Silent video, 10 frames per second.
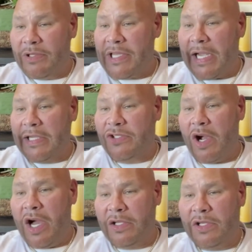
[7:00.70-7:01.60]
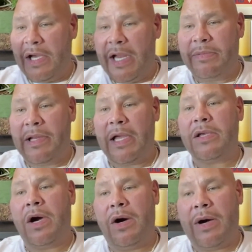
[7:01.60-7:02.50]
It's almost like a job. You got to be
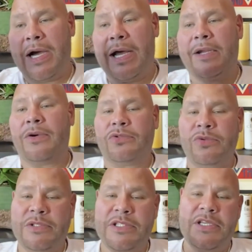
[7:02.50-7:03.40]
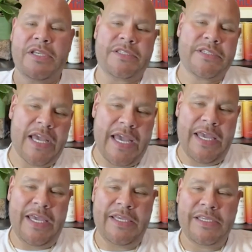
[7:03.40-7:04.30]
like, yo, I got to go through
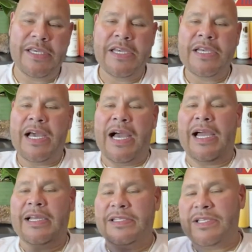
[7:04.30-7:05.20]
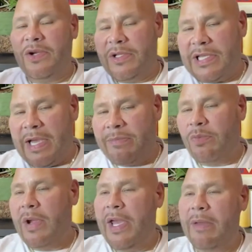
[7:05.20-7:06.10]
TSA. I got to see all
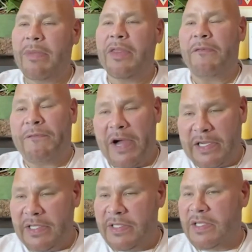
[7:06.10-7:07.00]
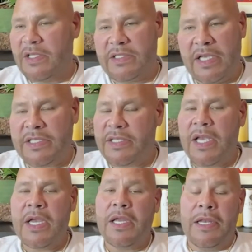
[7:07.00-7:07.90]
type of weird motherfuckers. Because
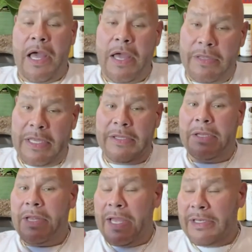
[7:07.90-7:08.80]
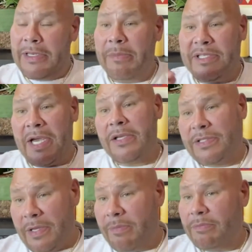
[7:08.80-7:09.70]
it's, and let me tell
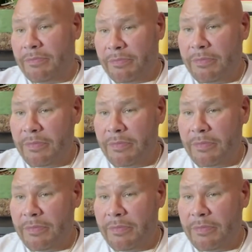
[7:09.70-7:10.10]
you something.